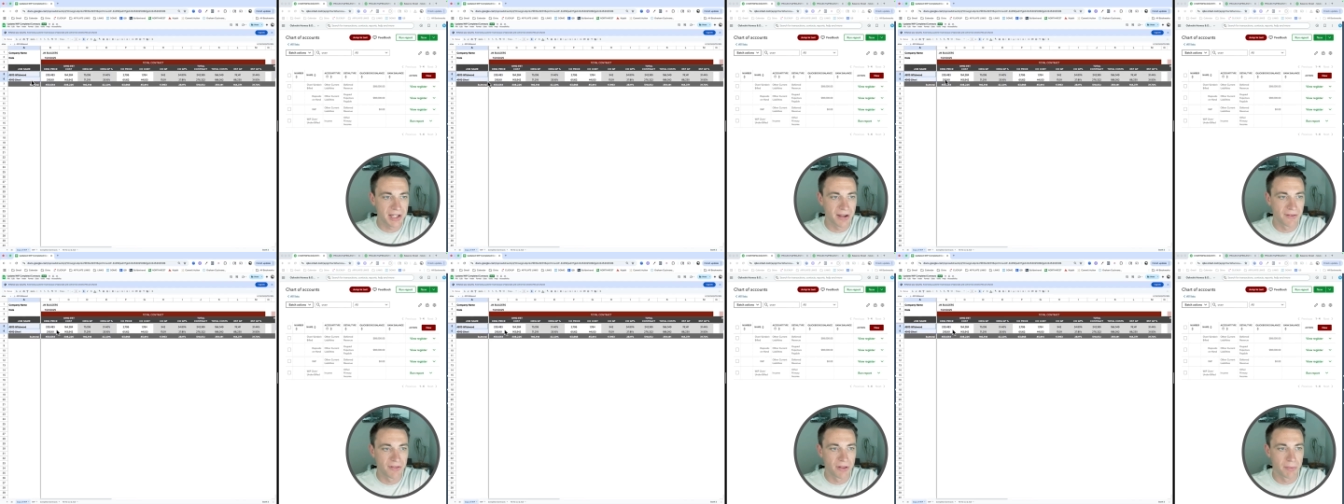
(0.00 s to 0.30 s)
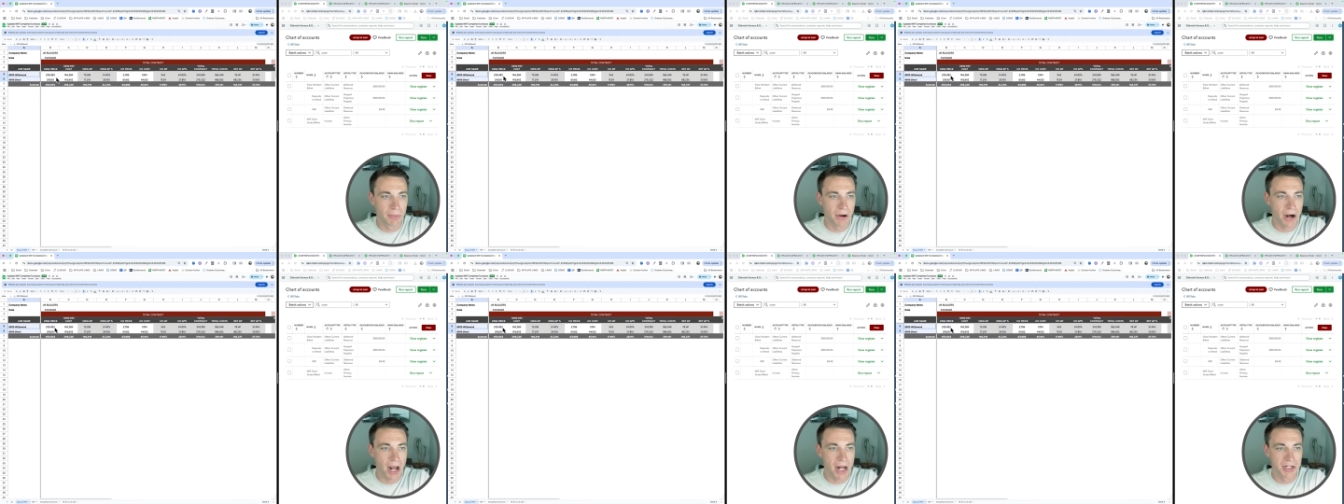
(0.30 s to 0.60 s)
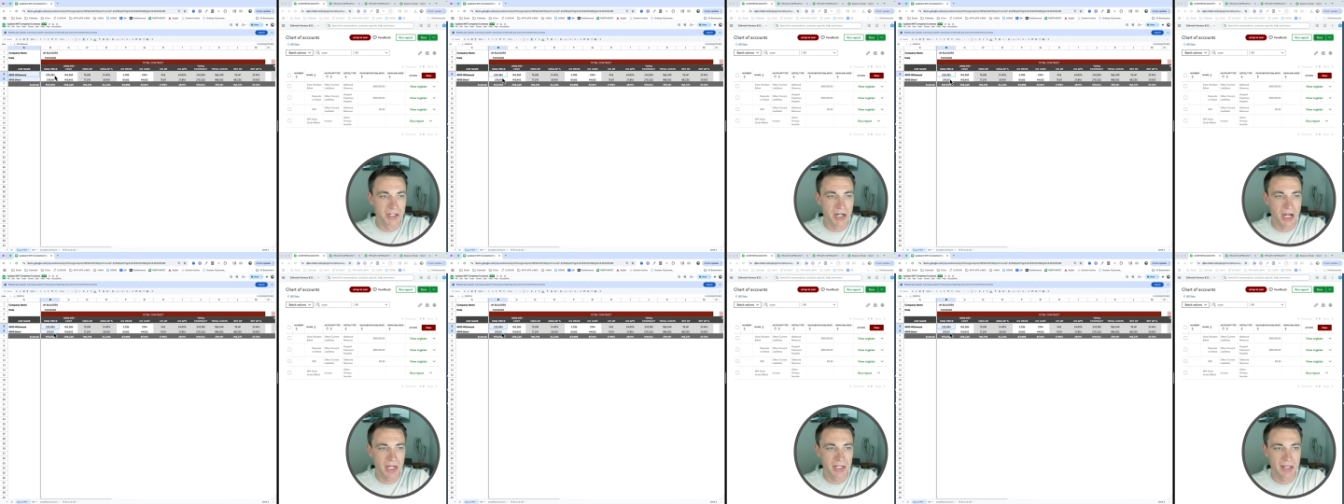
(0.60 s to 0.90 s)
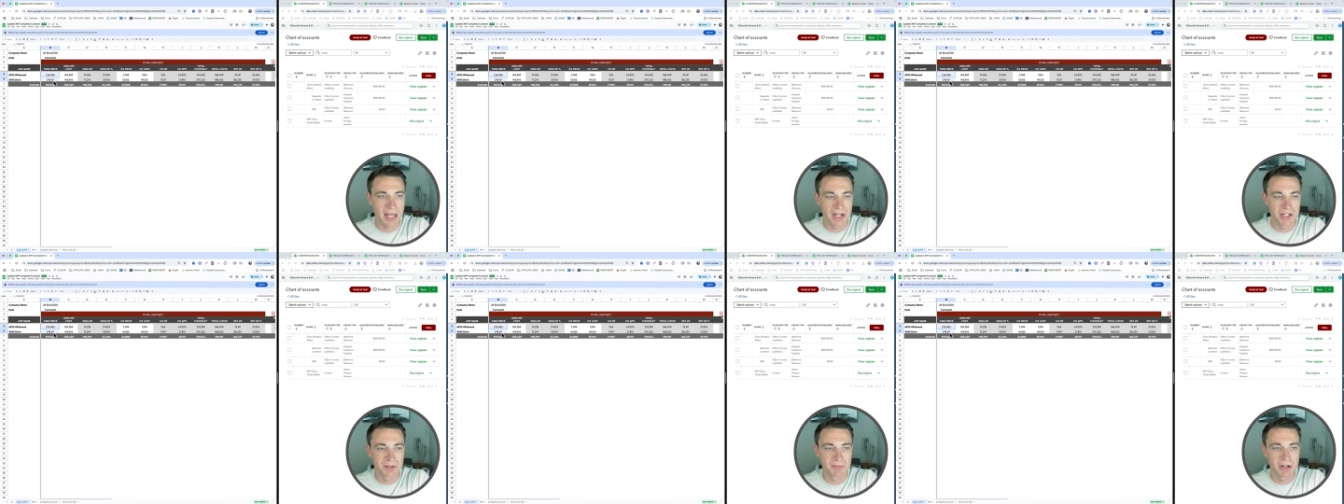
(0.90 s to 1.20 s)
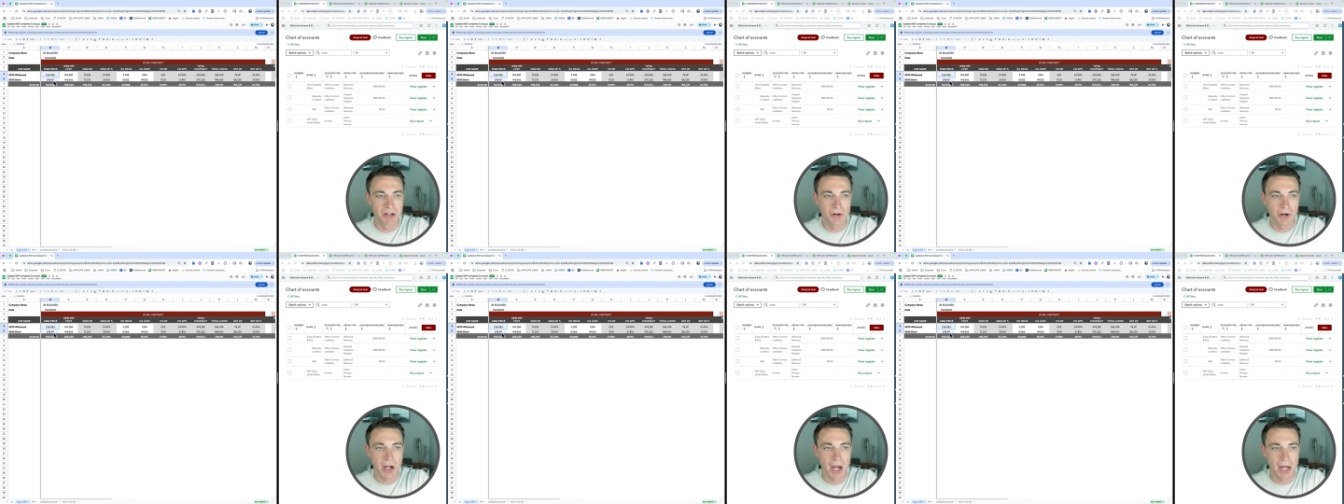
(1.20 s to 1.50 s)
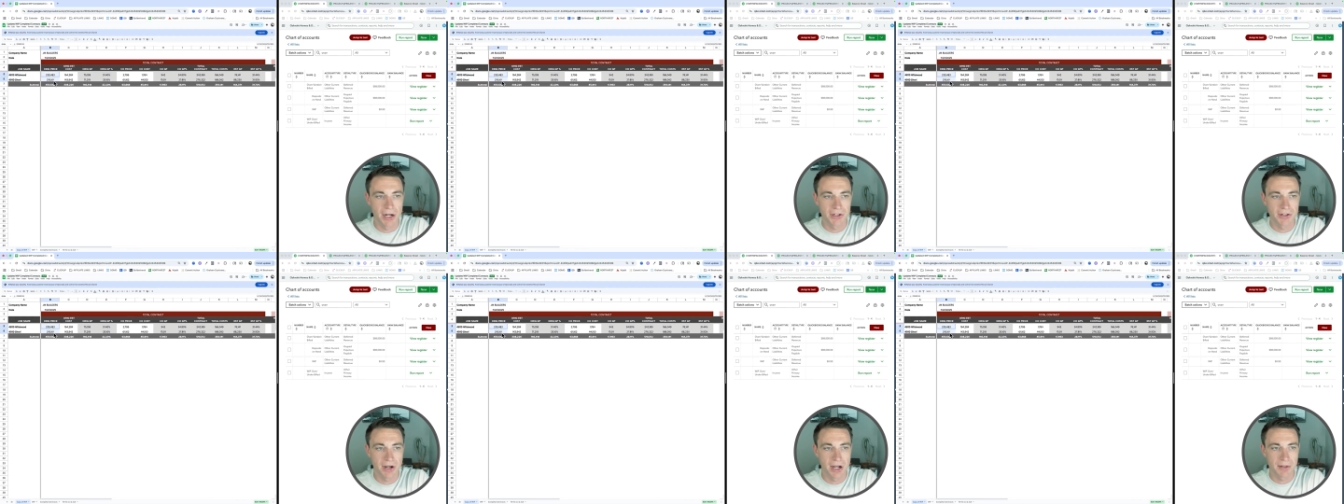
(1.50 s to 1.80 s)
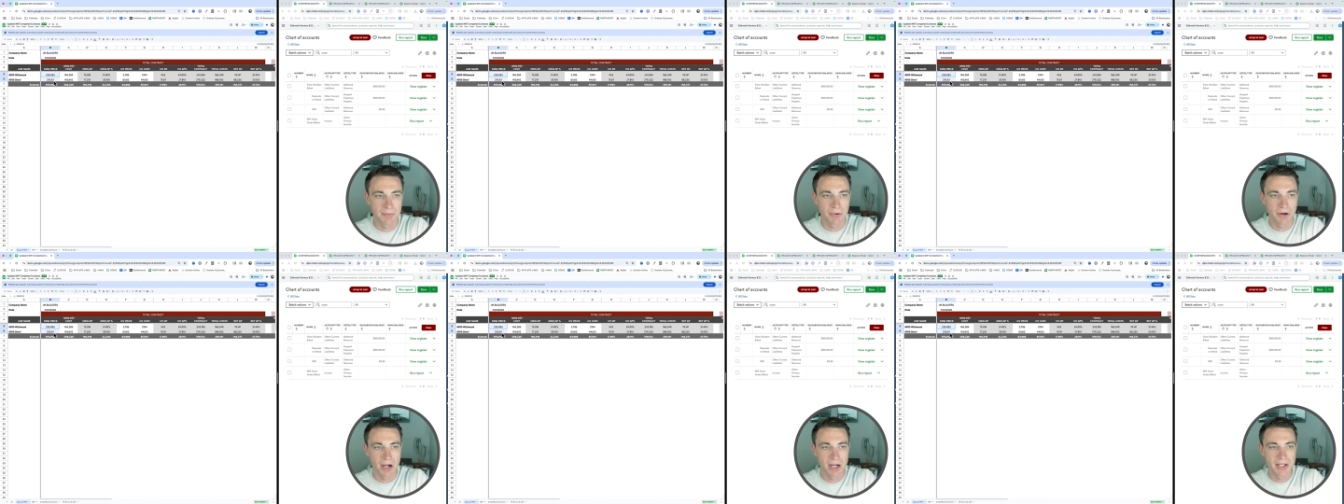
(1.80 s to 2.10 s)
of the project, that should be your
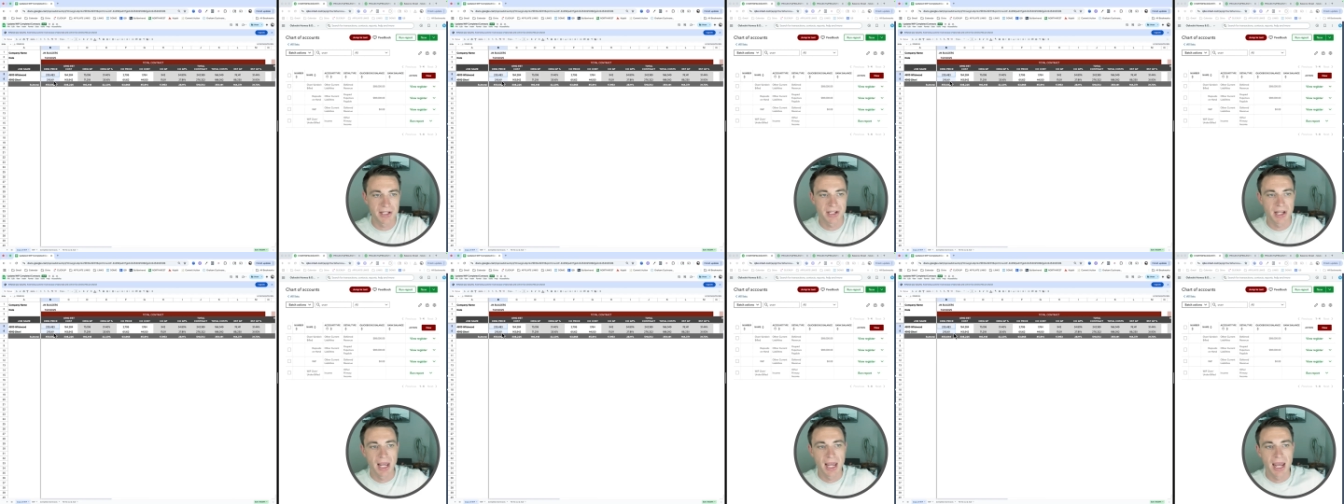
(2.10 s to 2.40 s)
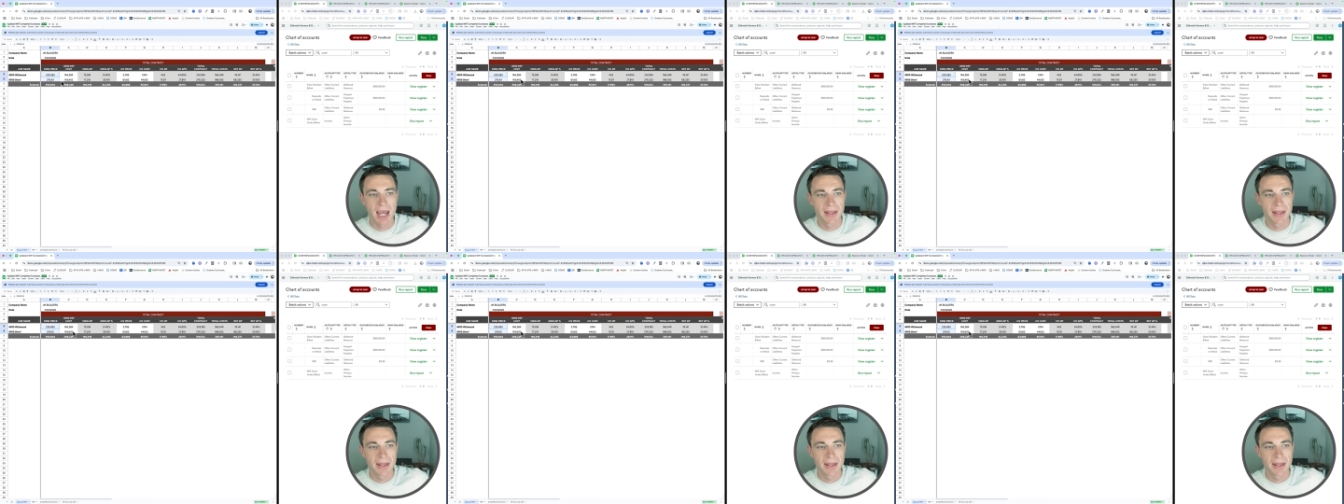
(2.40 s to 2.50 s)
contract price,